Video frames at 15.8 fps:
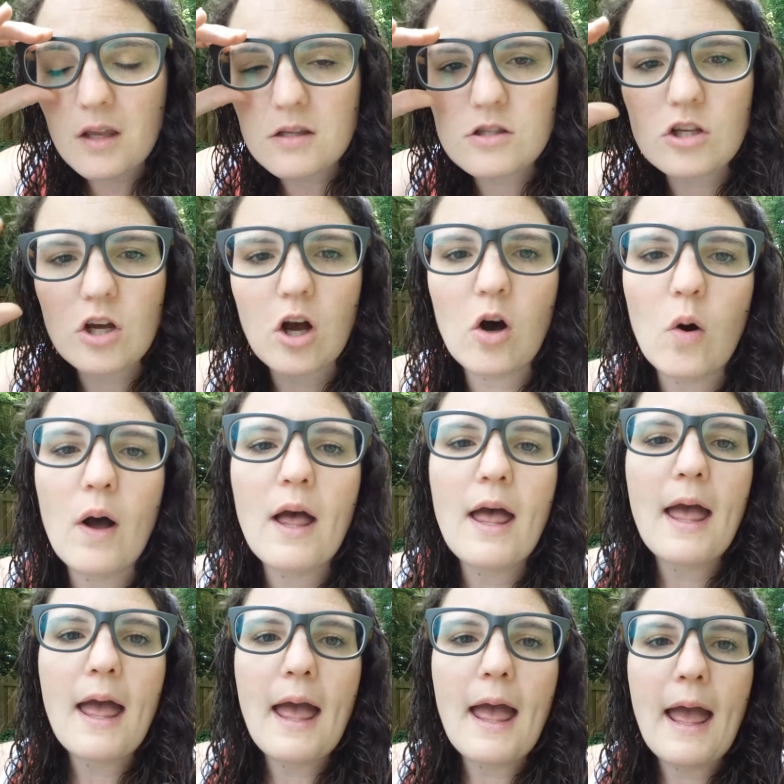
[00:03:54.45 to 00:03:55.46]
So
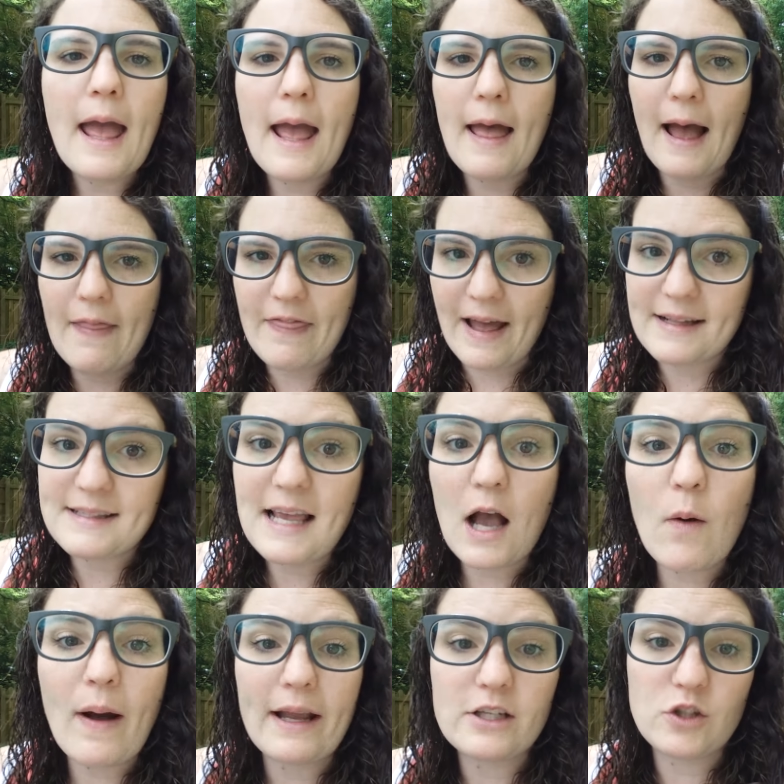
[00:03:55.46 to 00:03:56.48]
that's
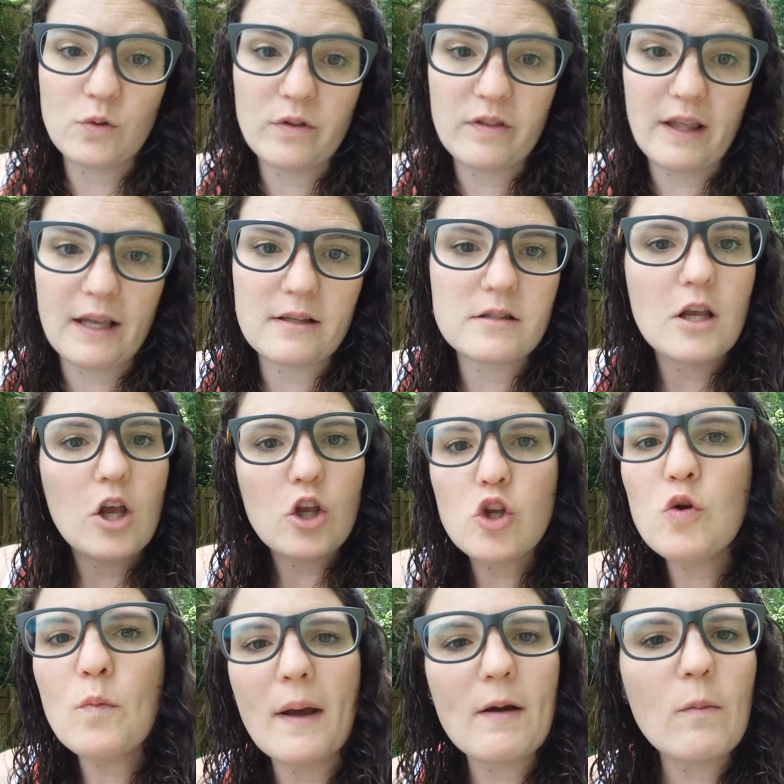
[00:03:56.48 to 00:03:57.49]
how I do things.
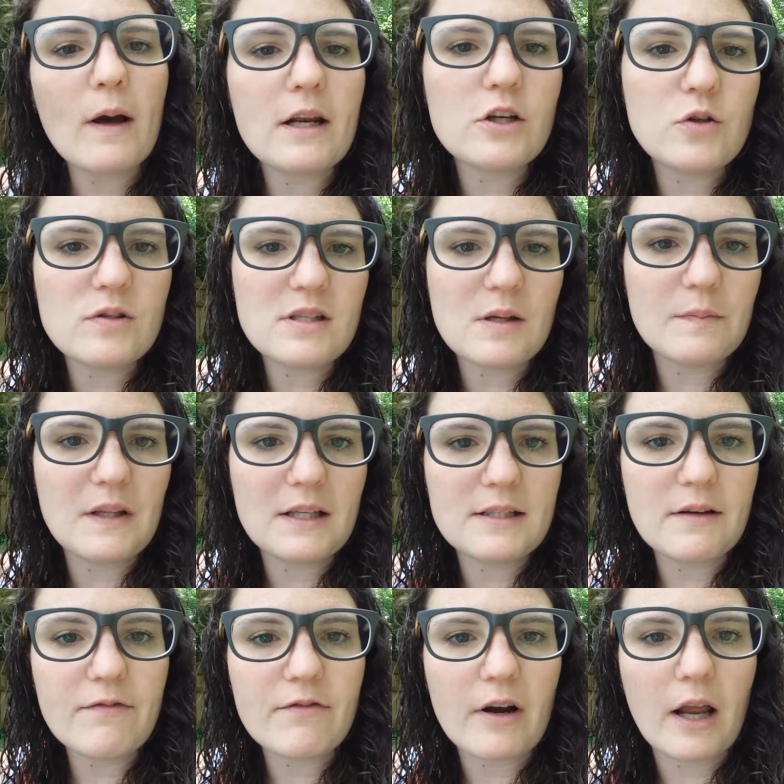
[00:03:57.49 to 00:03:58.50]
You might want to do something
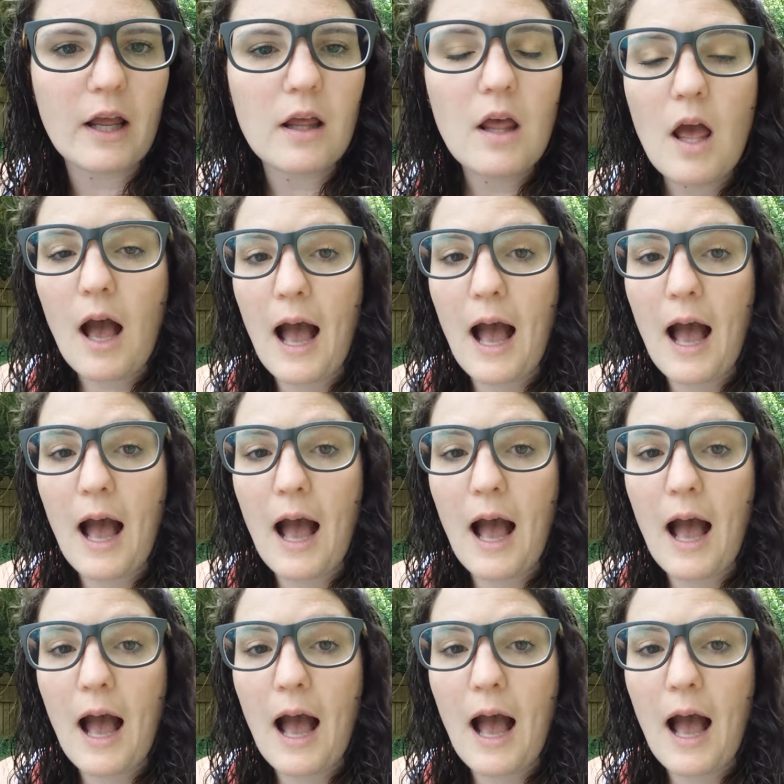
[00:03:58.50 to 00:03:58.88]
different.